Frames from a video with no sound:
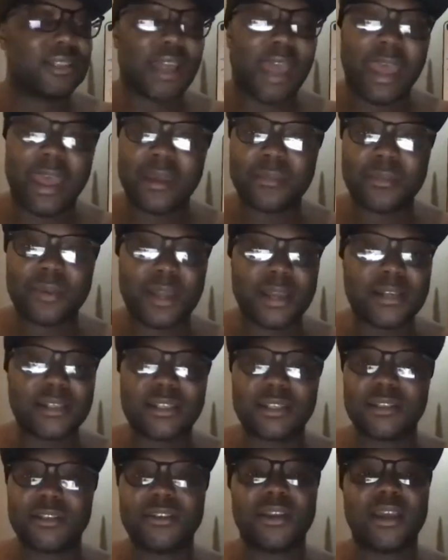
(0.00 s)
Amp
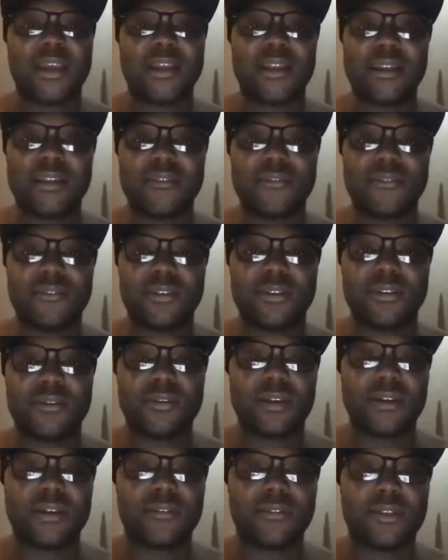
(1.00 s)
Nation, you're not in it for a
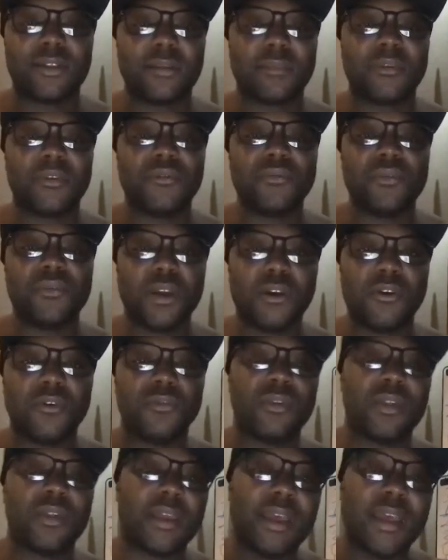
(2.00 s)
quick flip. You
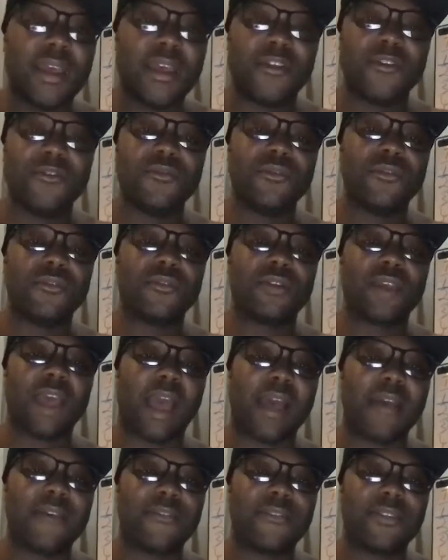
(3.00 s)
know that you're
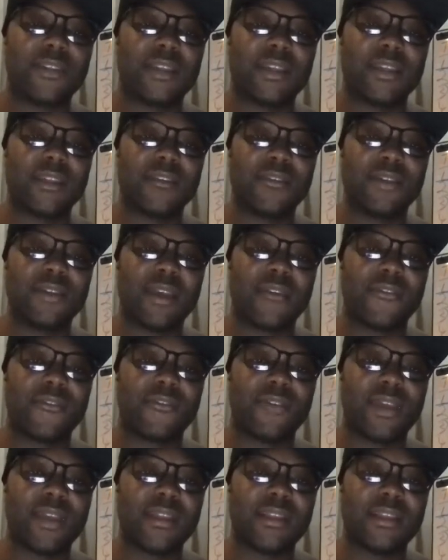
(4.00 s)
confident, you have
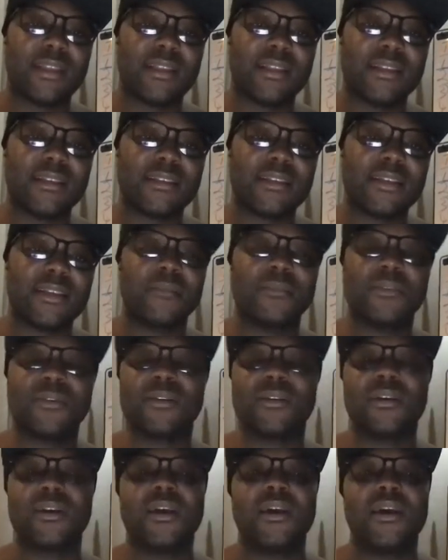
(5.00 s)
faith that this
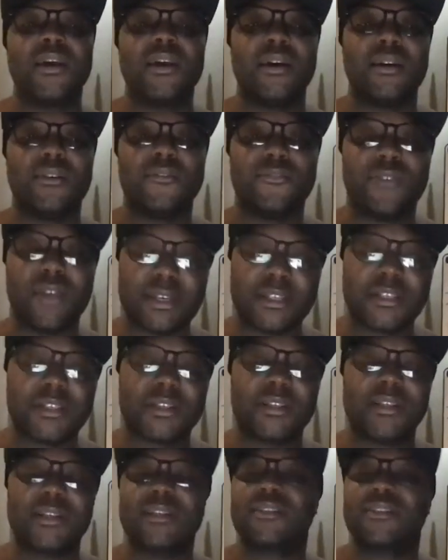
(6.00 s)
number
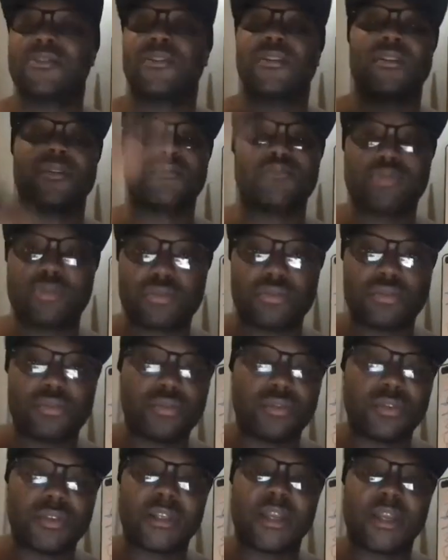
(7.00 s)
eventually is gonna
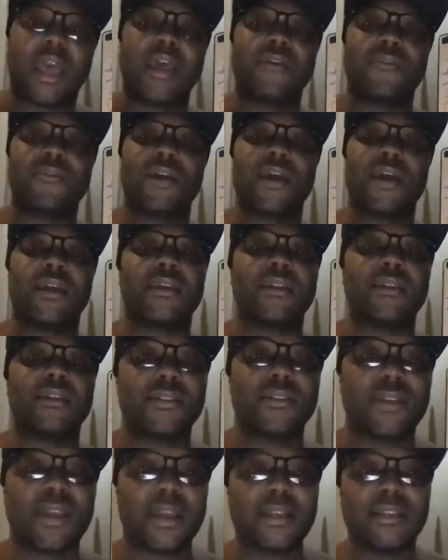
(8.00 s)
skyrocket.
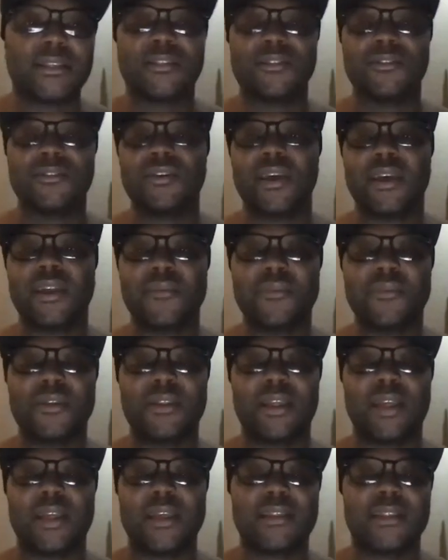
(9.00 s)
Okay, so you got to be
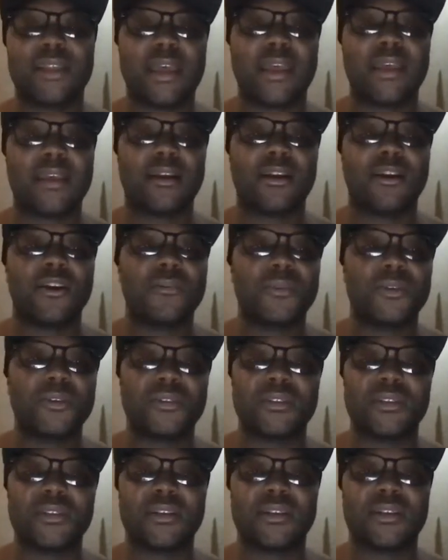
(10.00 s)
like that,
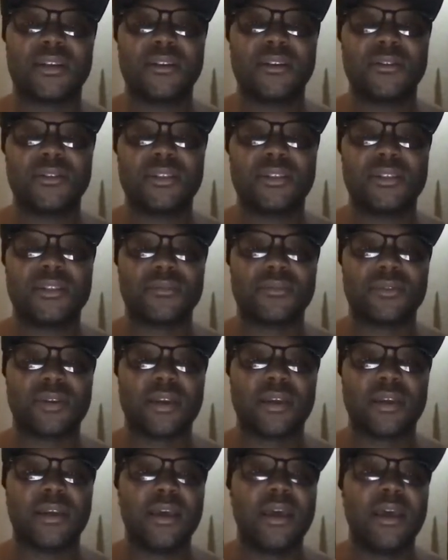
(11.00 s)
almost in the coaches,
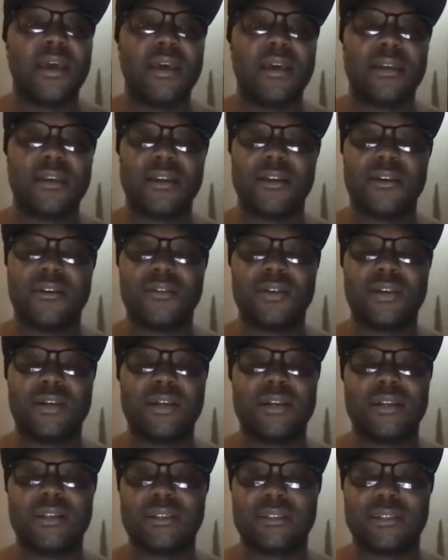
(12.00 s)
right? You
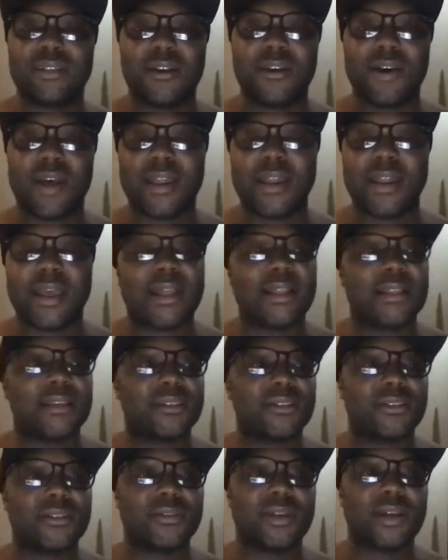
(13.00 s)
know, no
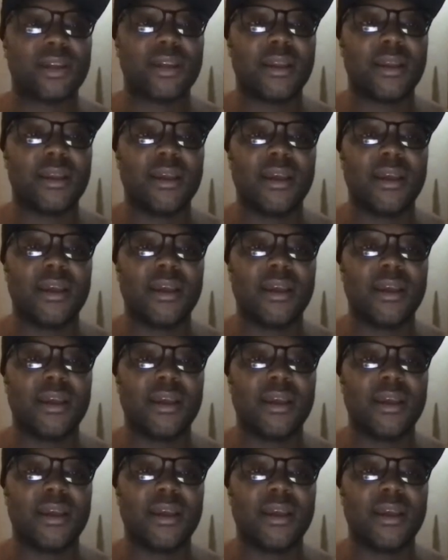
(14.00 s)
idolatry, right?